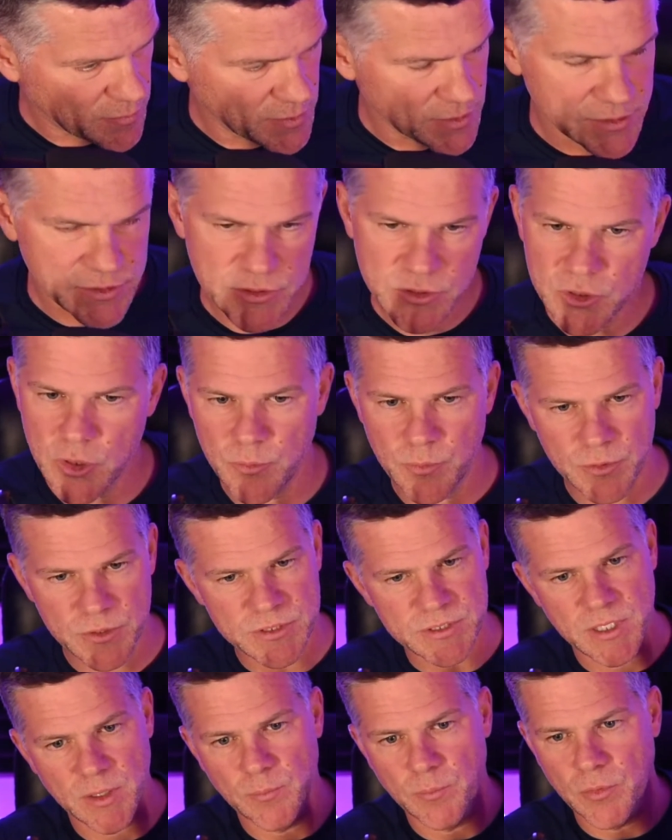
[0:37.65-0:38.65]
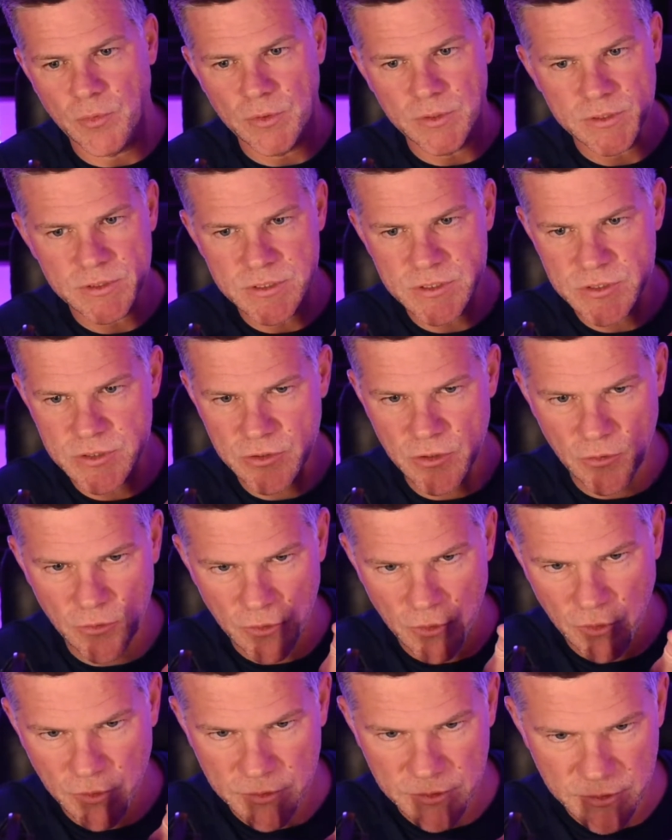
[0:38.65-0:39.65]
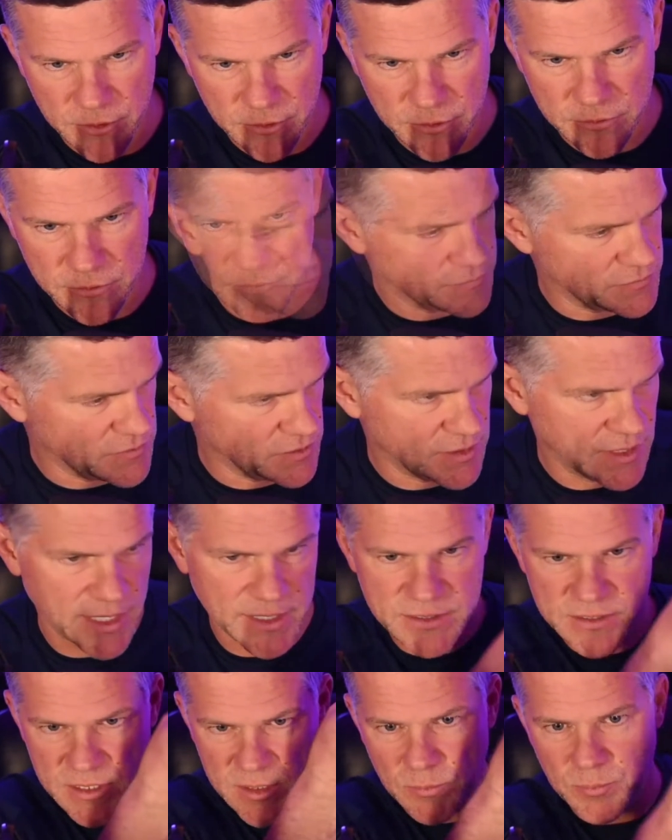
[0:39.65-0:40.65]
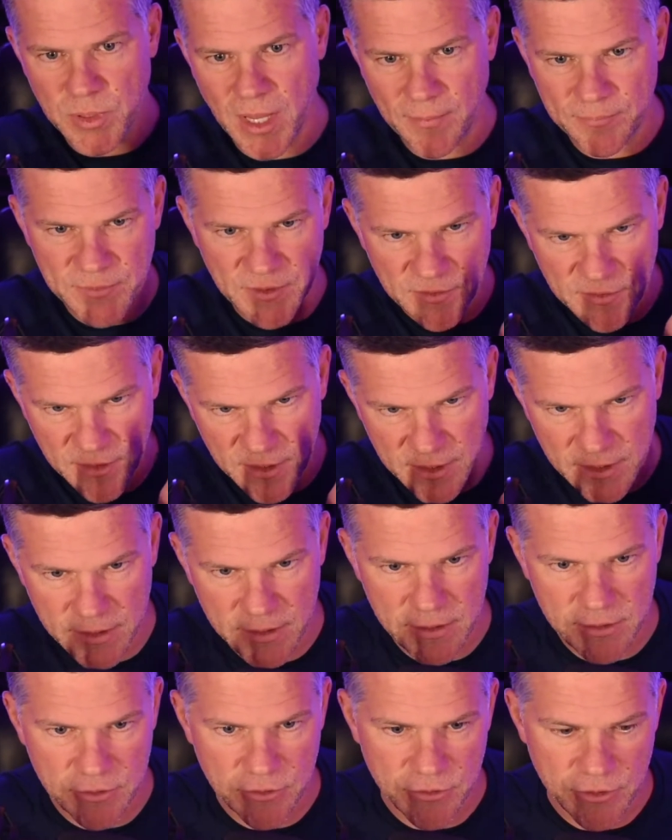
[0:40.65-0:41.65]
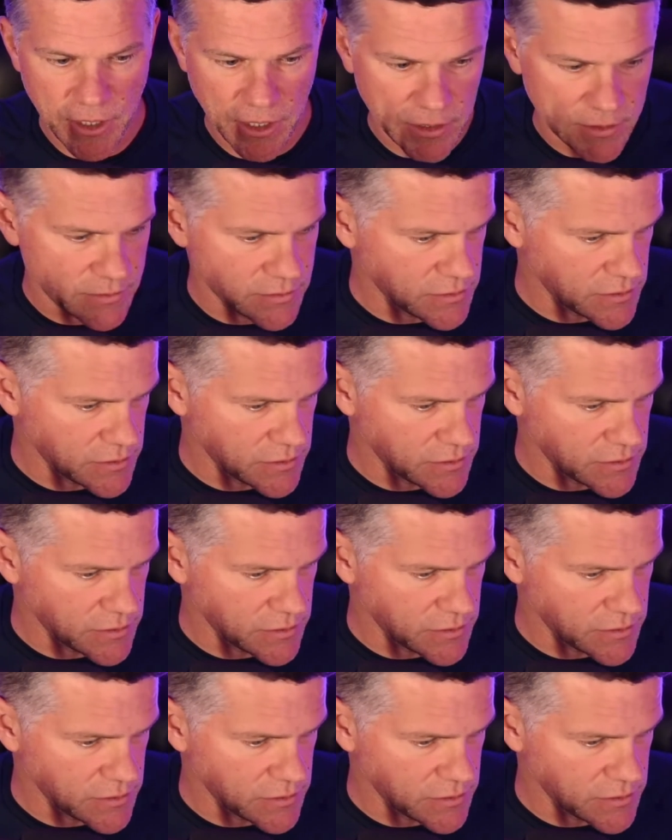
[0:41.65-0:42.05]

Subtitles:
It's super simple. You just screw it onto your desk, you plop the thing in, and you're done.